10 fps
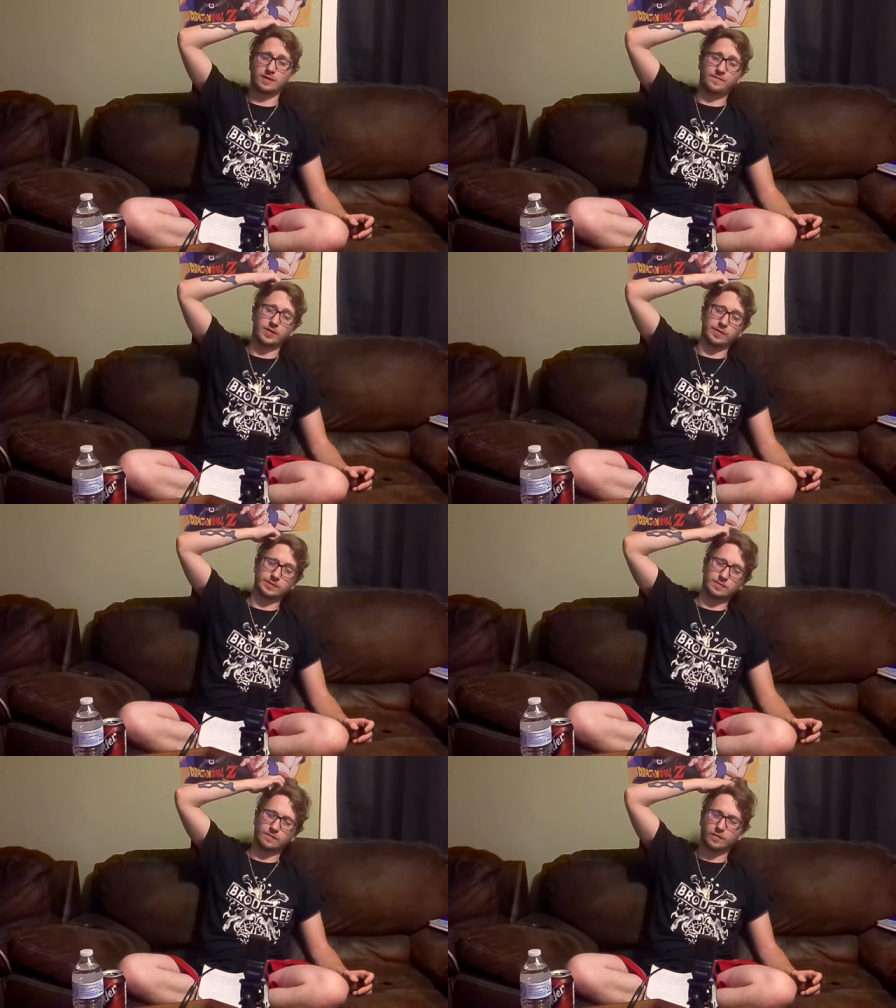if there
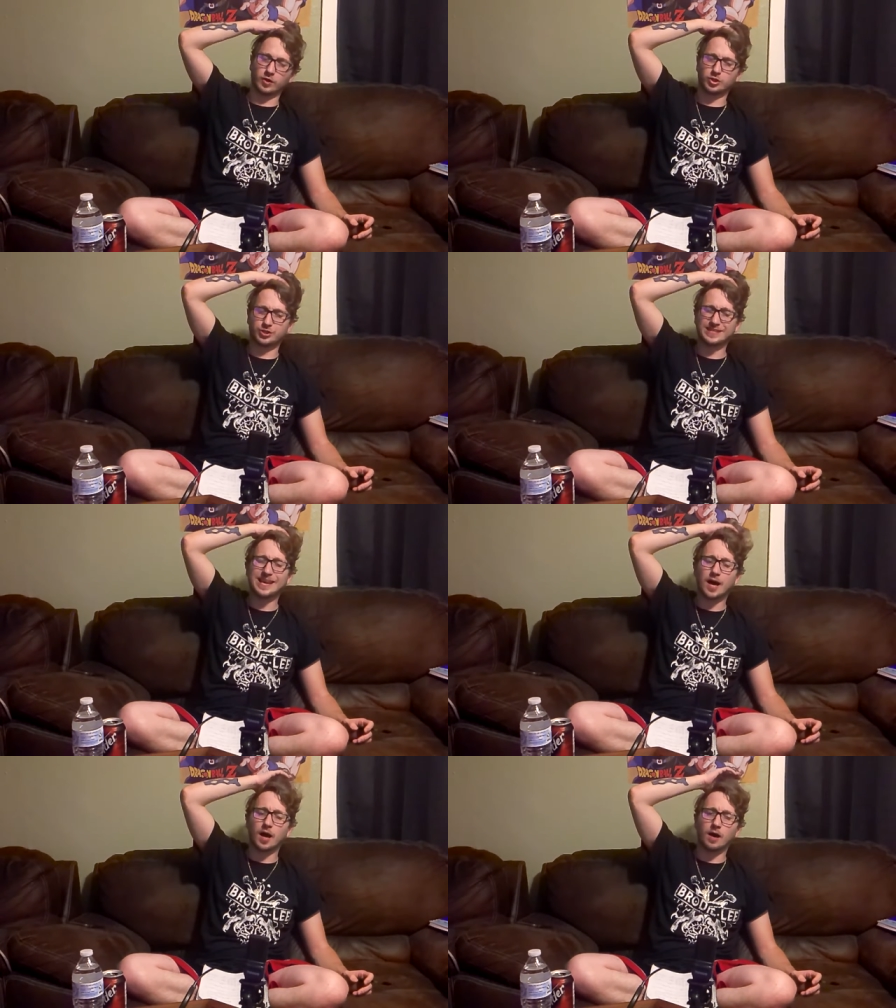is a version
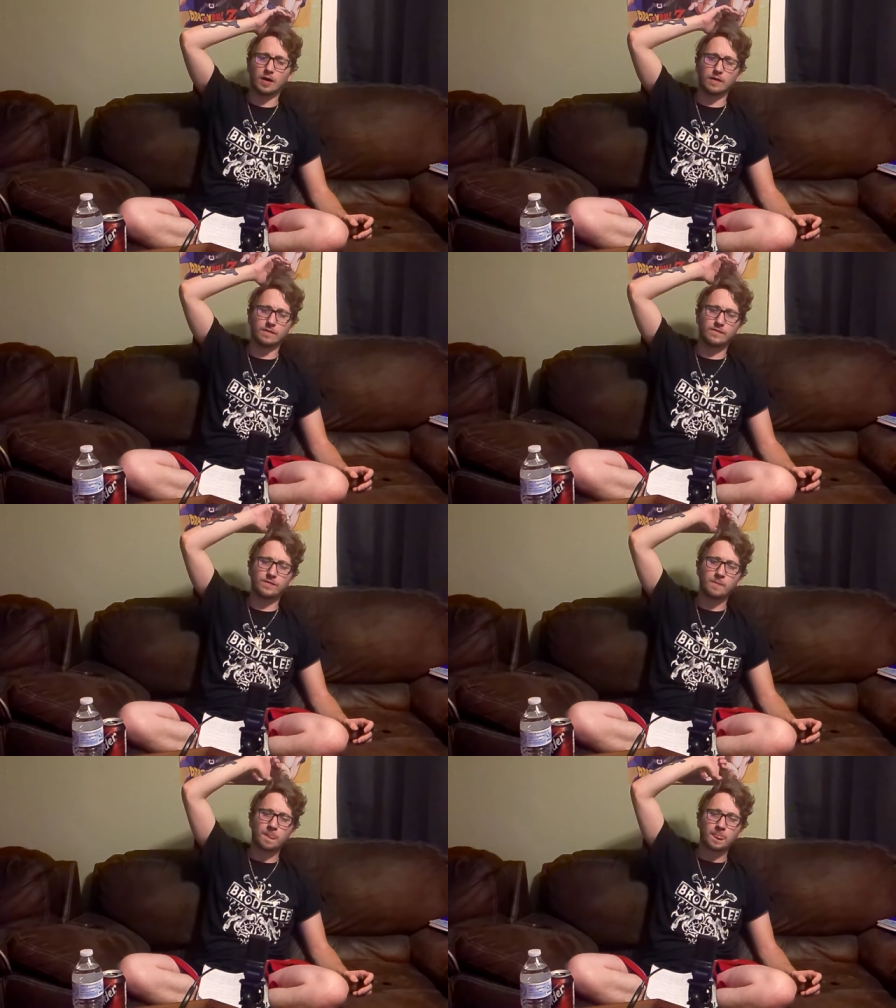of,
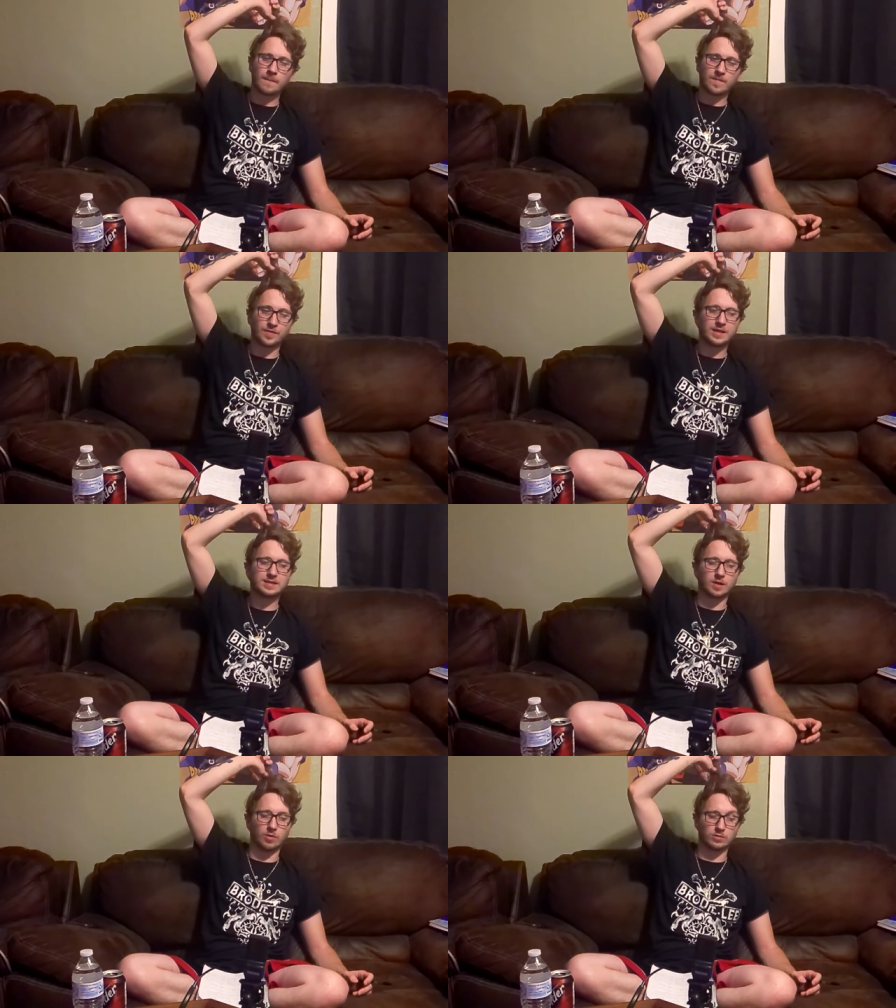I think
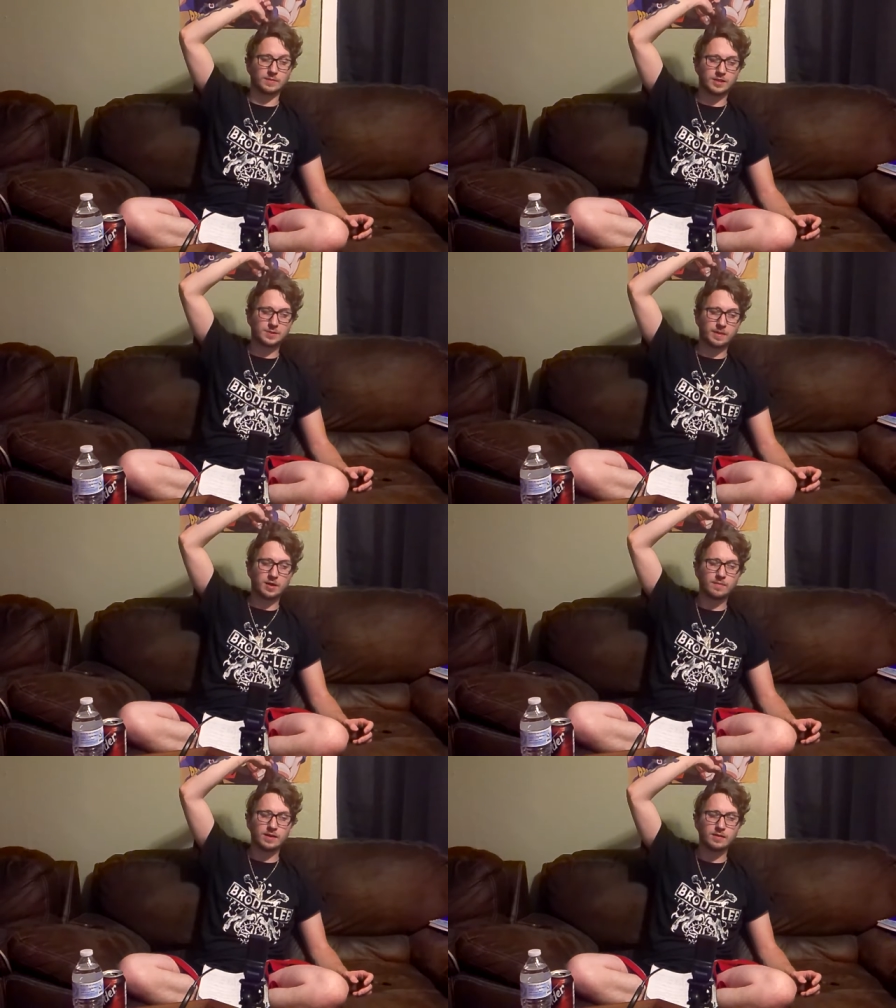it's Ultimate
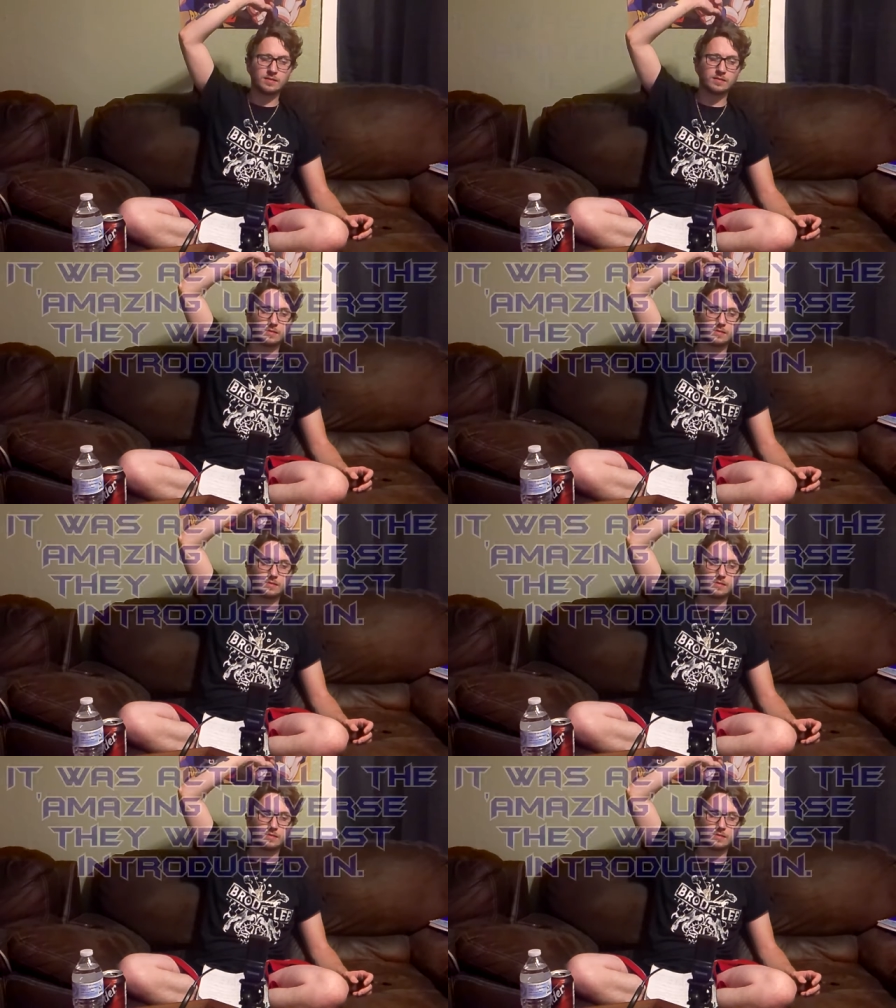Spider-Man